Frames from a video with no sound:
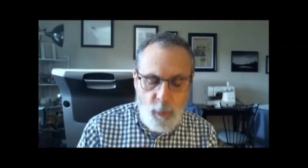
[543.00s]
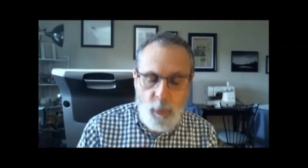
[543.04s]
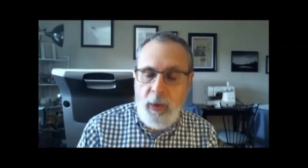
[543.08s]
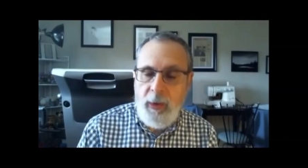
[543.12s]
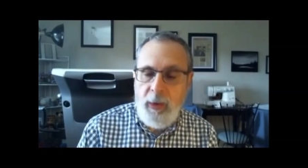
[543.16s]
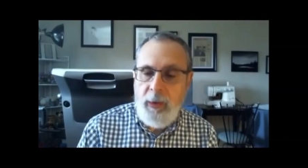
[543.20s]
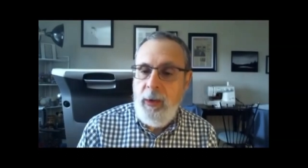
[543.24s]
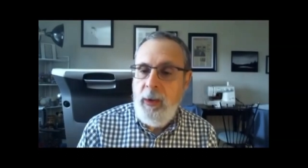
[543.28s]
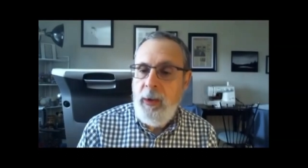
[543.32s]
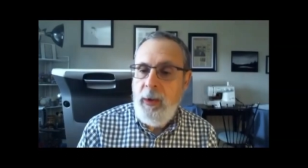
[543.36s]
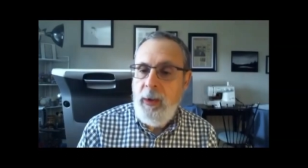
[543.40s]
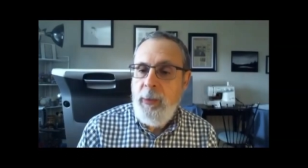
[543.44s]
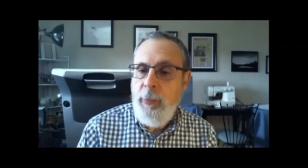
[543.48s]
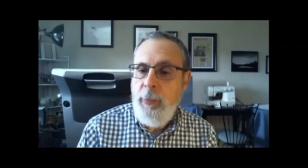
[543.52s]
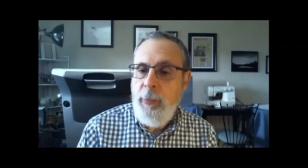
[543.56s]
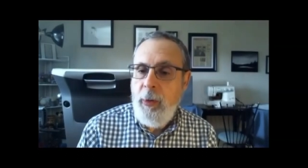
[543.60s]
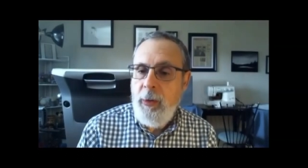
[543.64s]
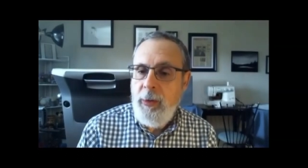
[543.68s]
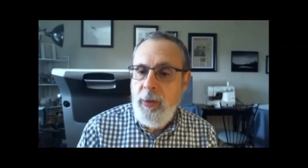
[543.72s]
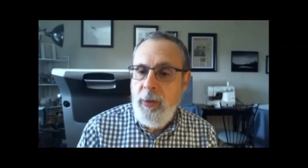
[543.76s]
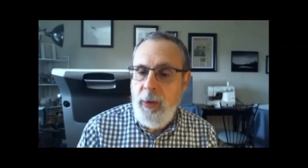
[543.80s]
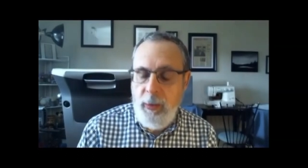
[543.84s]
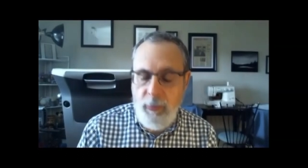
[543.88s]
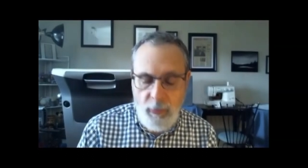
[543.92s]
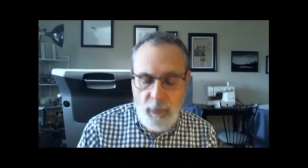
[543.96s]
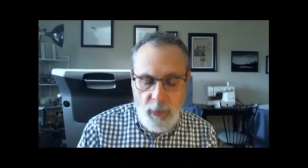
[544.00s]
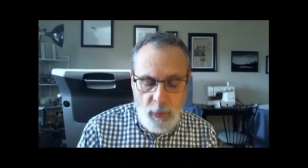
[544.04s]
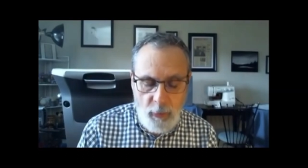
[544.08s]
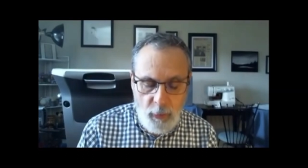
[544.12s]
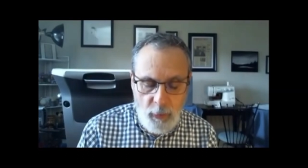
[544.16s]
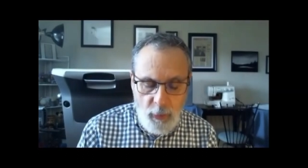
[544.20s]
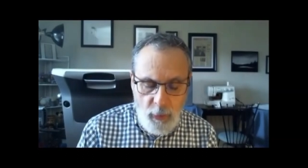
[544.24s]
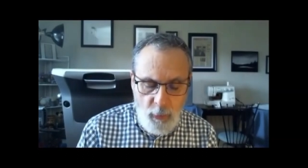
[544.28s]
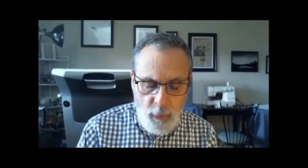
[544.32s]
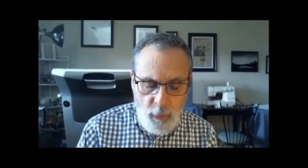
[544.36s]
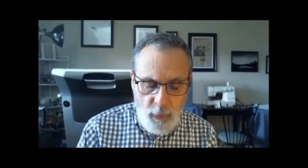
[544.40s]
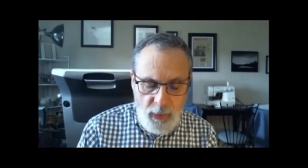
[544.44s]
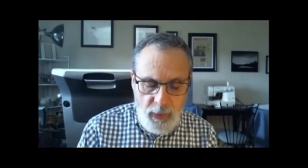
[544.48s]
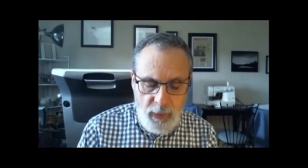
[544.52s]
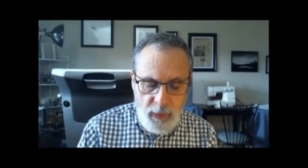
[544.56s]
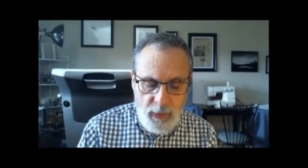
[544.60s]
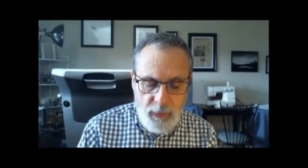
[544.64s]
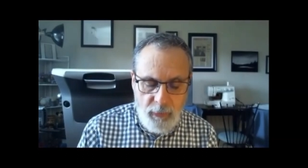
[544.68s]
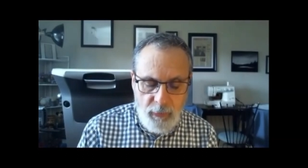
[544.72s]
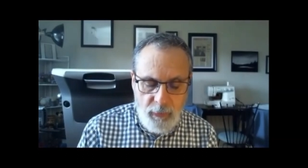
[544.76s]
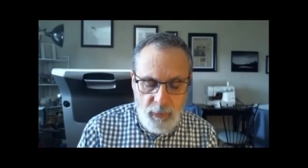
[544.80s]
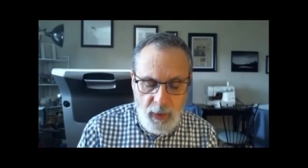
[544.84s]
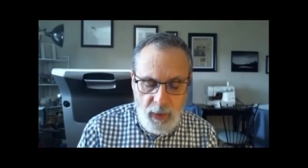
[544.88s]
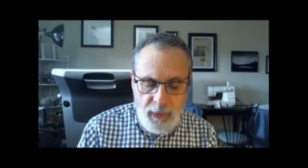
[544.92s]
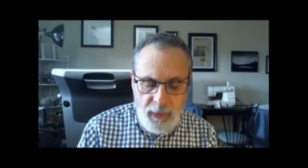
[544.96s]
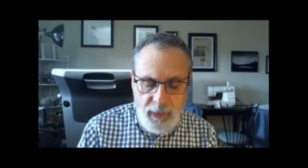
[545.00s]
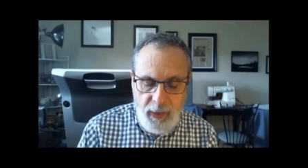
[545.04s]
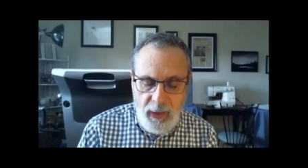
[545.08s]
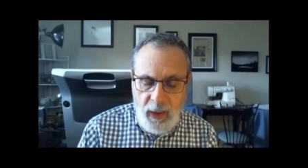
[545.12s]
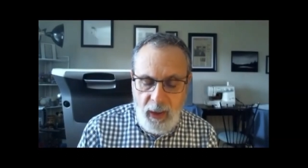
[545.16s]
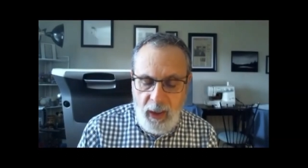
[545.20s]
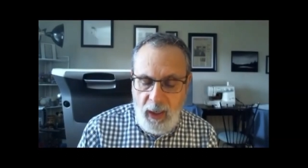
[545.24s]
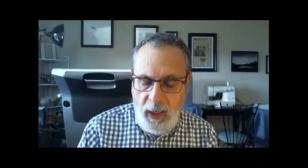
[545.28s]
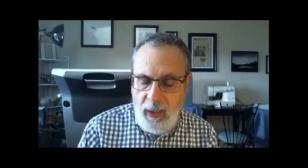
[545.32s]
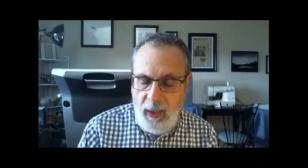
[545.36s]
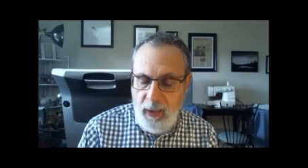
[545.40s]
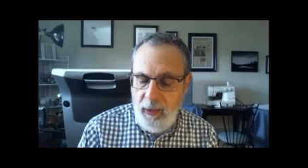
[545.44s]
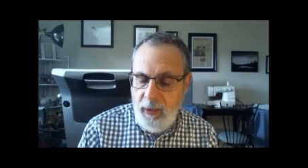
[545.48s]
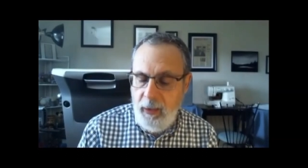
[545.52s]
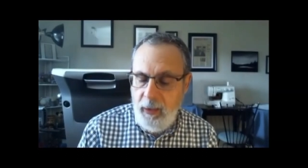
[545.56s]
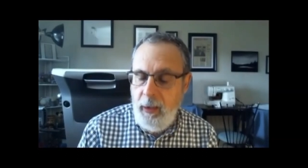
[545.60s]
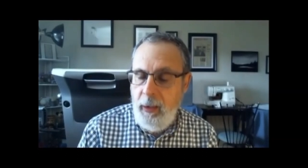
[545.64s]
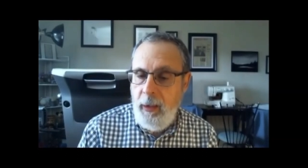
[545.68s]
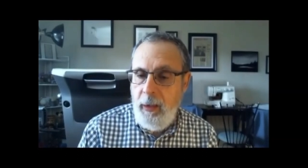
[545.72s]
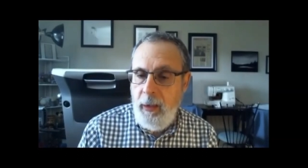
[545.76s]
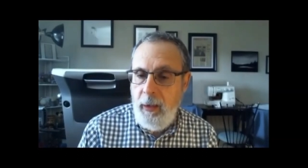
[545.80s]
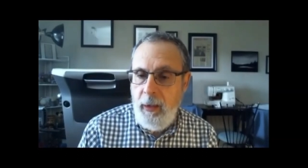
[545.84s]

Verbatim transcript: what this person wrote? Who is Rania Khalek?